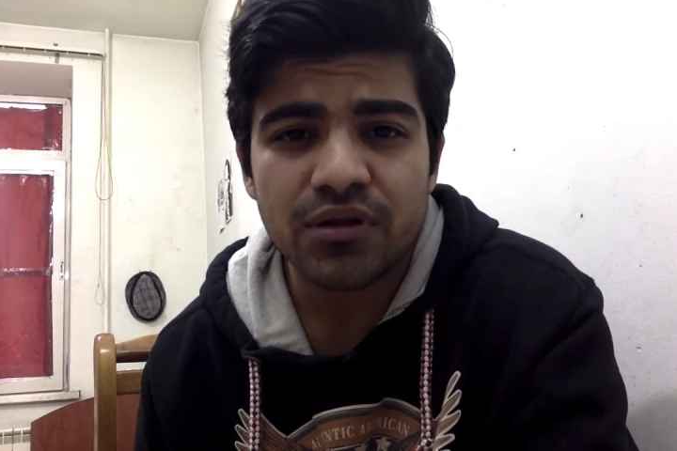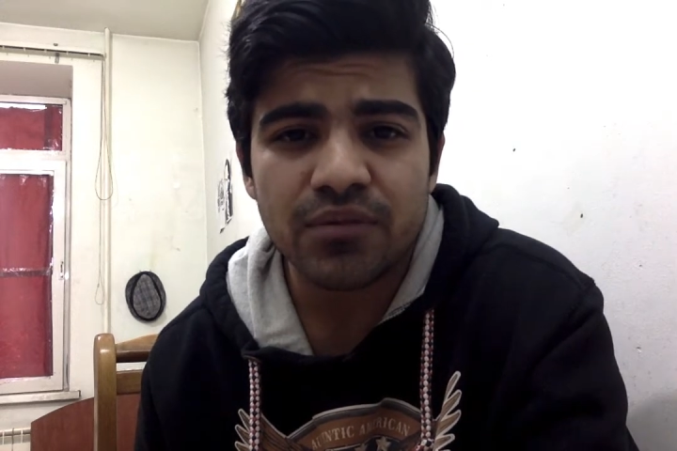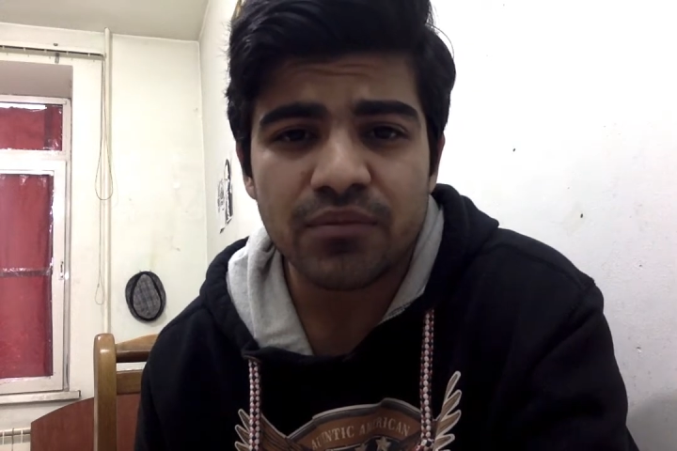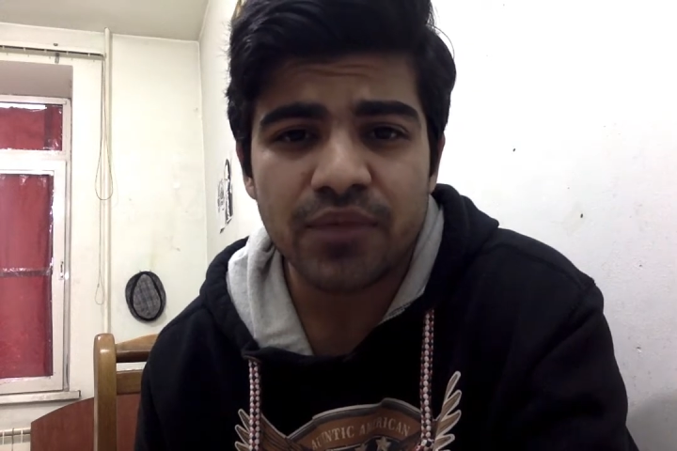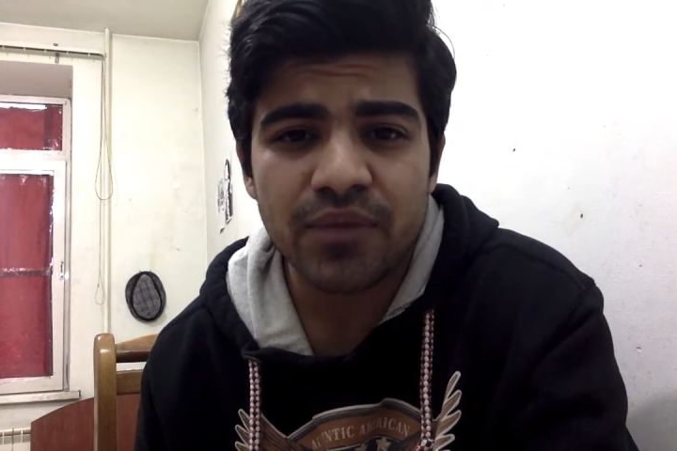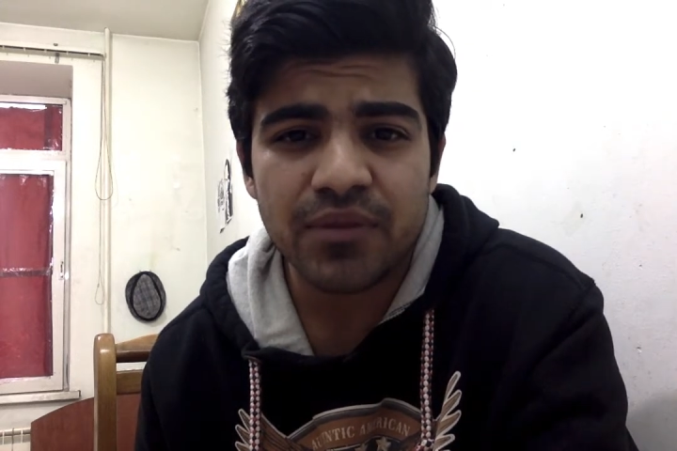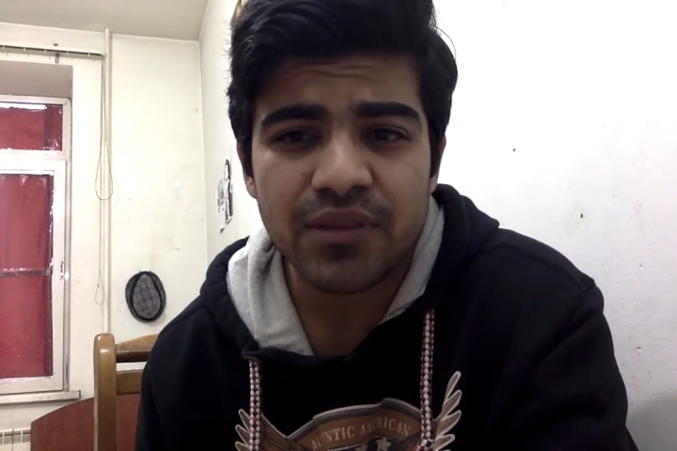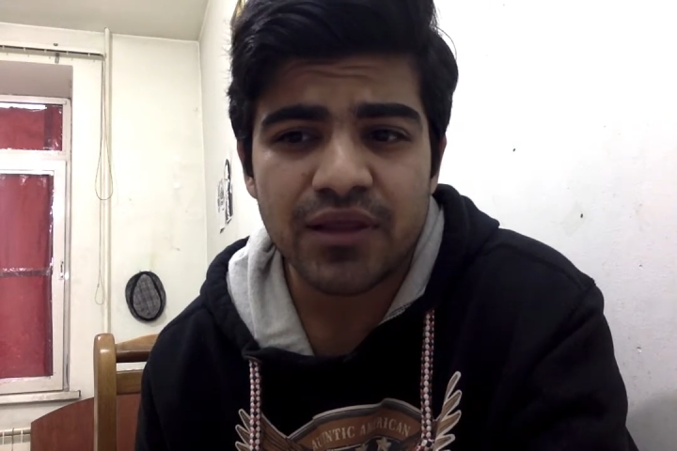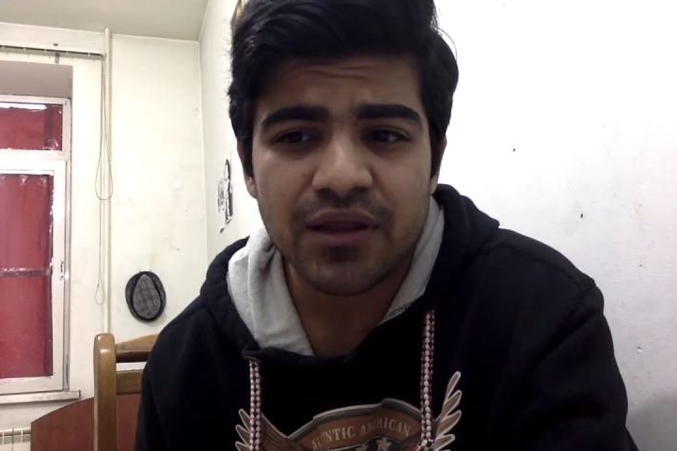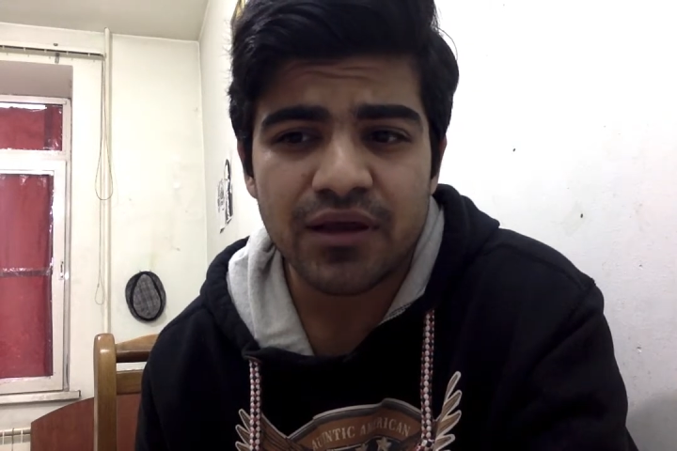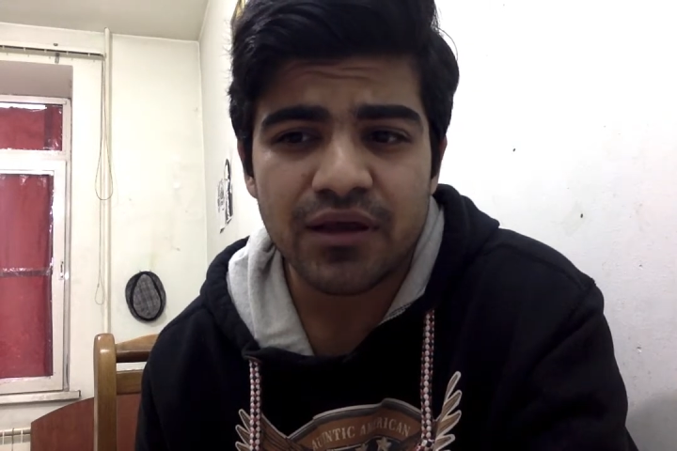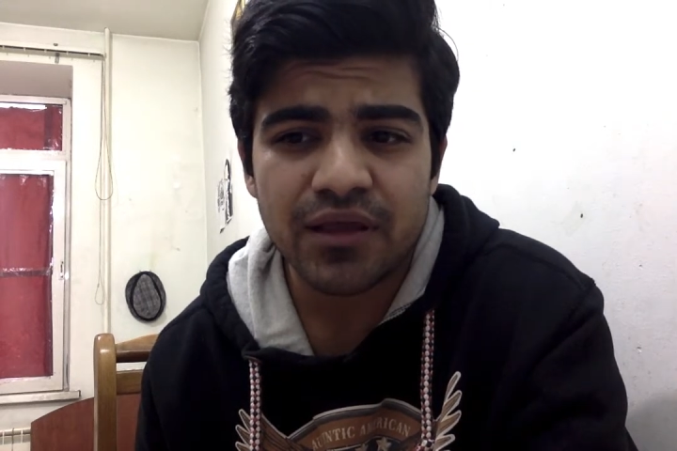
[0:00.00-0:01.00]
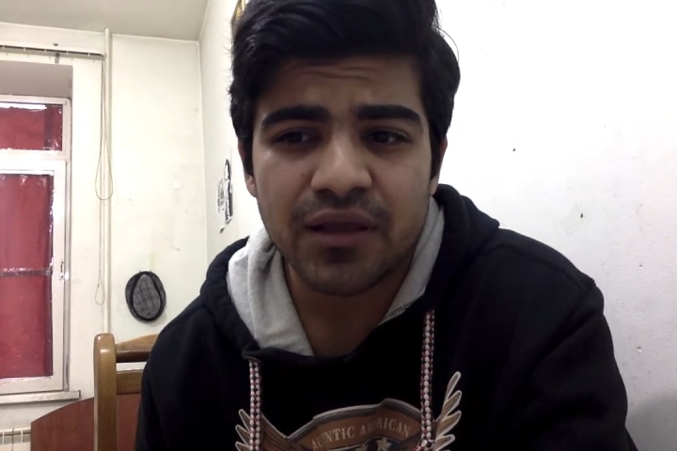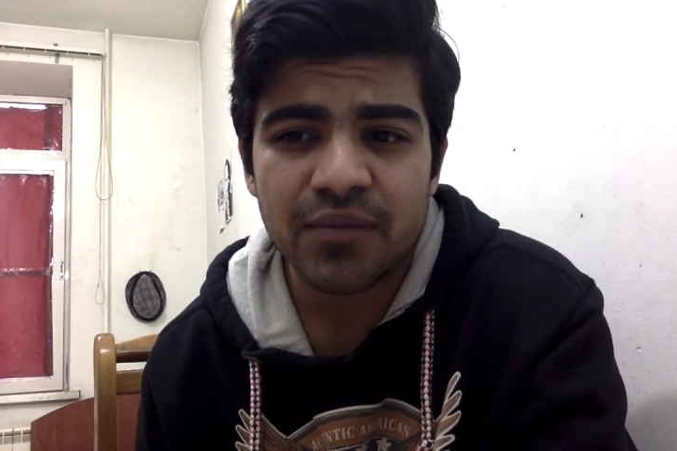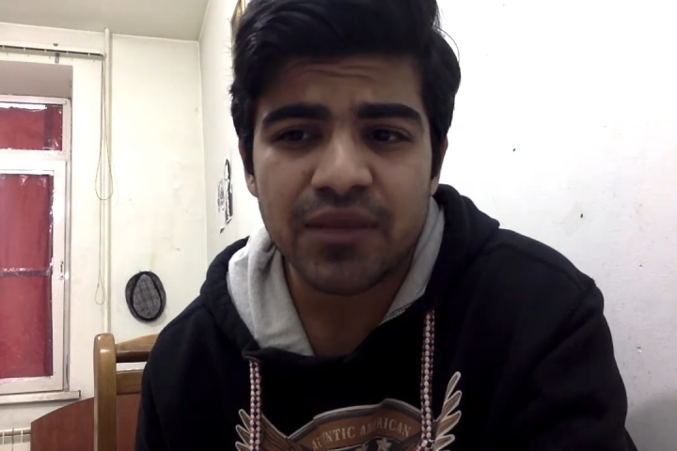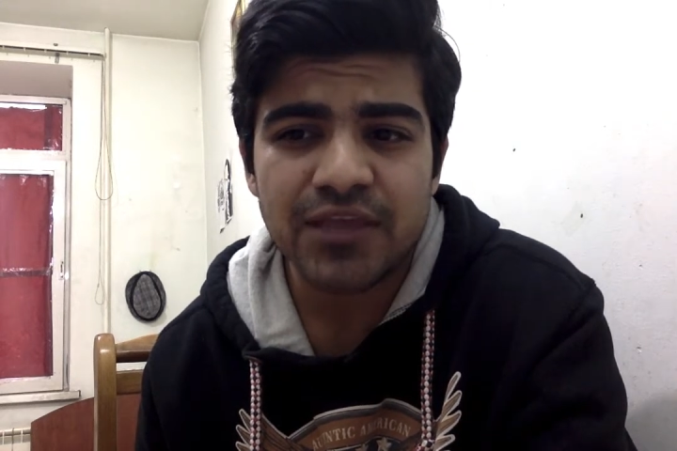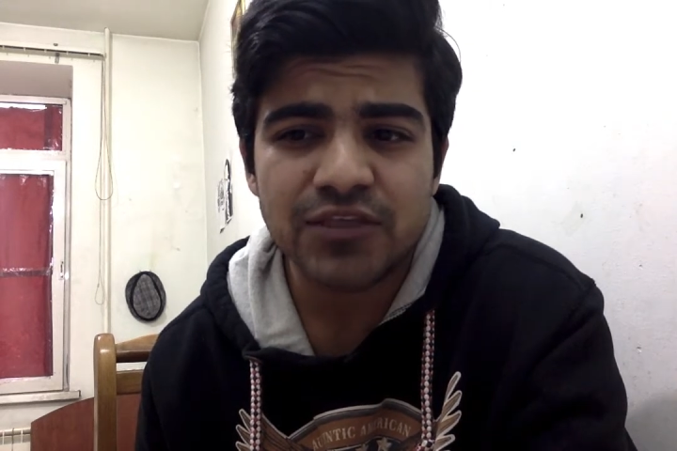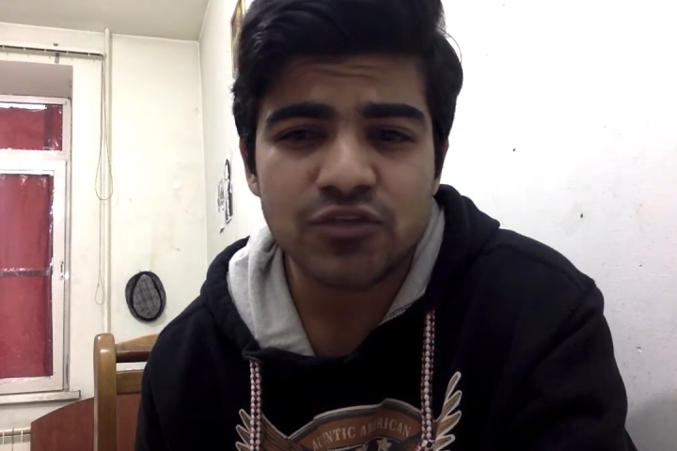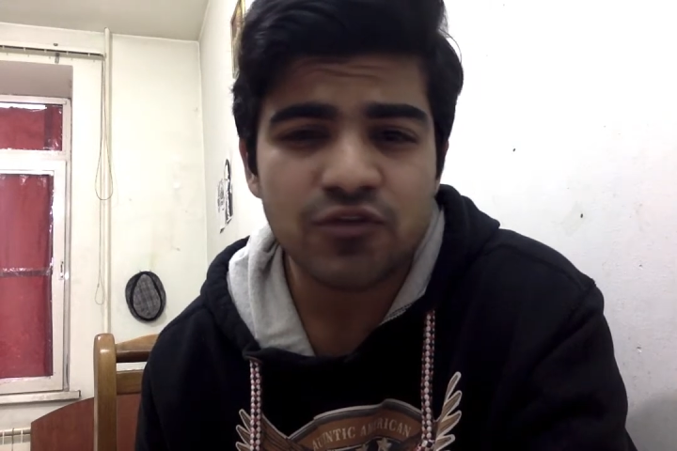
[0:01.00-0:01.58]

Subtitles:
maybe there can be cases